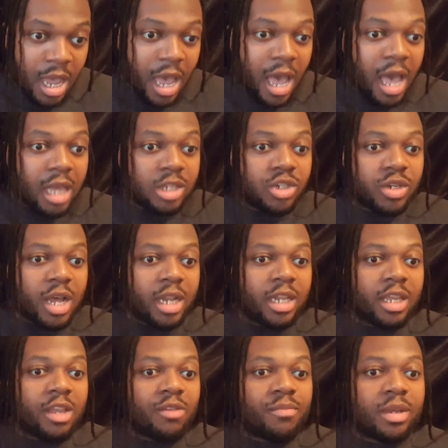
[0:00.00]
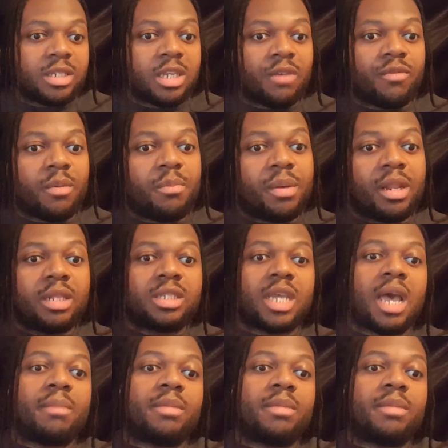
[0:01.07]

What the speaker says: I tried to give myself a bit of time